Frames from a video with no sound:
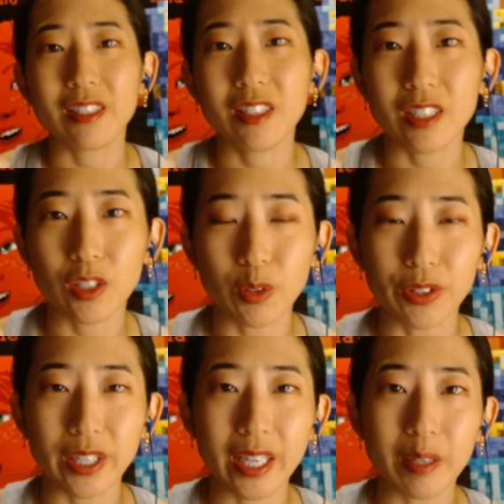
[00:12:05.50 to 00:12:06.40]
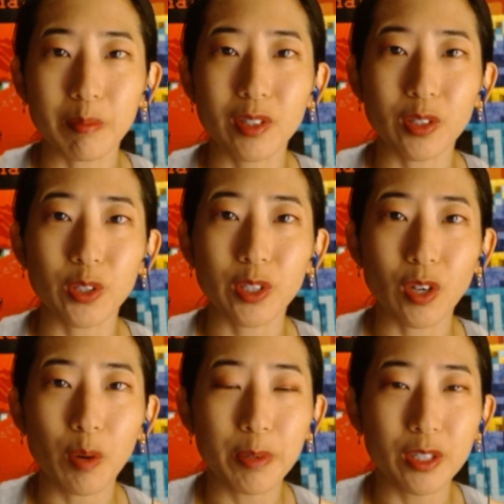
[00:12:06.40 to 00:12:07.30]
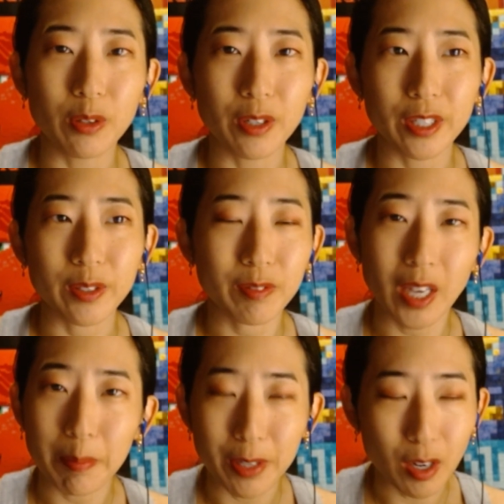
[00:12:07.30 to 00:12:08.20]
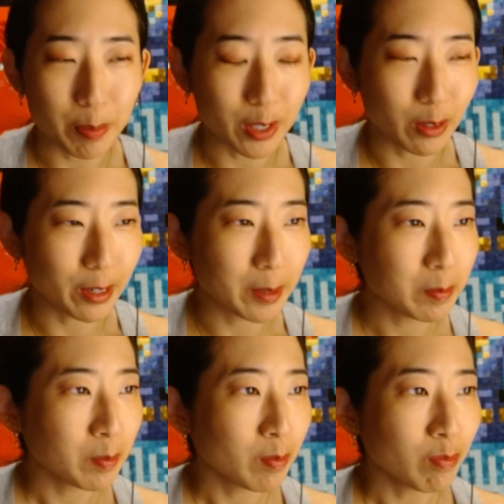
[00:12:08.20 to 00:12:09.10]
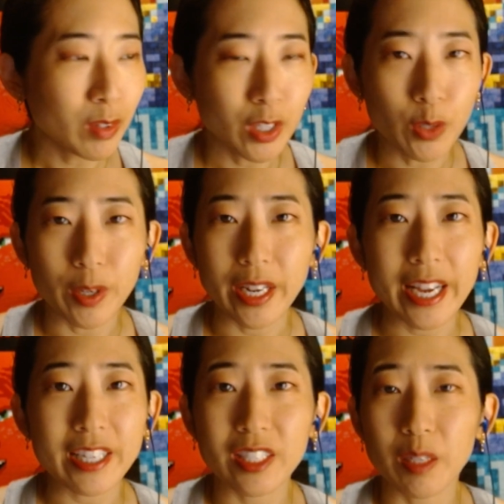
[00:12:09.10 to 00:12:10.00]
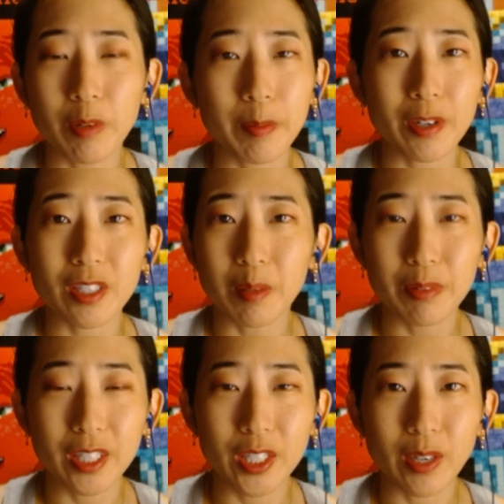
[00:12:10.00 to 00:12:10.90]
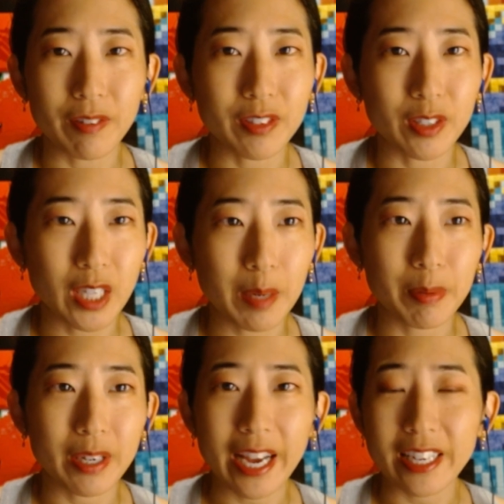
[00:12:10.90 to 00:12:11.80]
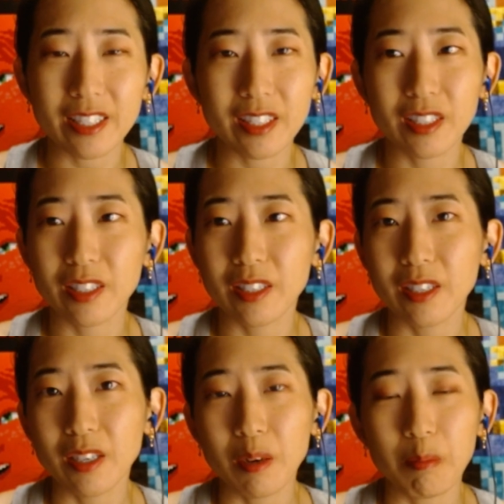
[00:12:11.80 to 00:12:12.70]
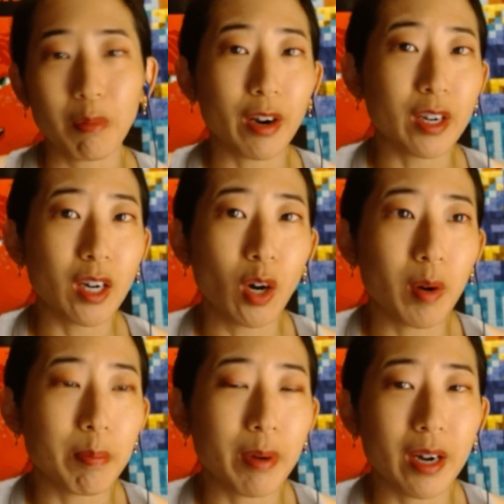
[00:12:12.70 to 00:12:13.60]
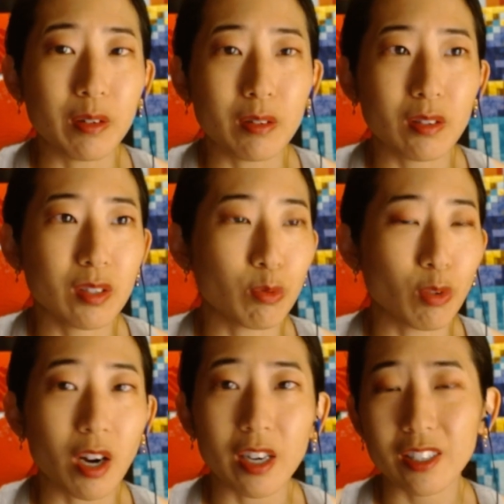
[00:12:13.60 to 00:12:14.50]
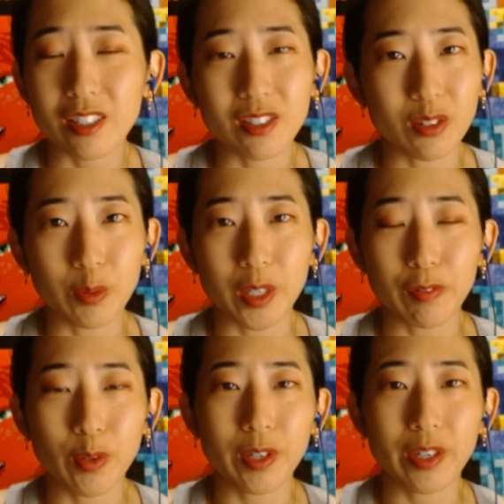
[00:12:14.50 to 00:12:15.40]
to control the game. So you can open door, you type in open door. You want to ask someone about something, you have to type it ask Margot about rocks or whatever you want to